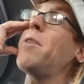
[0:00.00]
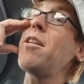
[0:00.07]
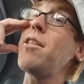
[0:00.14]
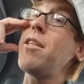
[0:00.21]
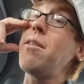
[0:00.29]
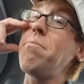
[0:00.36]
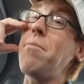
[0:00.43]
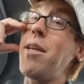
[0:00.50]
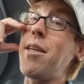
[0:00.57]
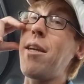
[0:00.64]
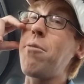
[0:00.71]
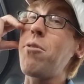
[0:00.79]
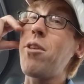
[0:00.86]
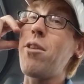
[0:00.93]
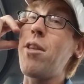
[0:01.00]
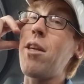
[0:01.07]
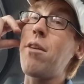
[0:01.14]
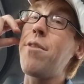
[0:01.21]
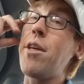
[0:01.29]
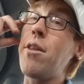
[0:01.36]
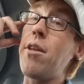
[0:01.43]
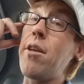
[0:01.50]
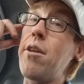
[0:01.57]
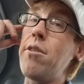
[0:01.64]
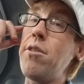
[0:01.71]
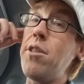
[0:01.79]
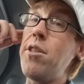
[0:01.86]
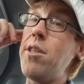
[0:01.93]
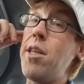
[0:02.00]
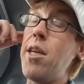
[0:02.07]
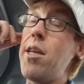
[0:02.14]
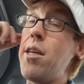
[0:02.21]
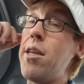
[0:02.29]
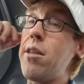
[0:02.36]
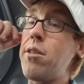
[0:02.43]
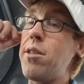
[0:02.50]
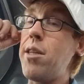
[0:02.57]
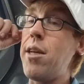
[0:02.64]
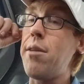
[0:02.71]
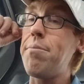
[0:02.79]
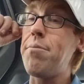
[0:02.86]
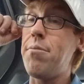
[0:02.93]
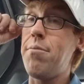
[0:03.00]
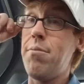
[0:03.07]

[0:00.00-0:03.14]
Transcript: about it. I can't really think of anything else to say except,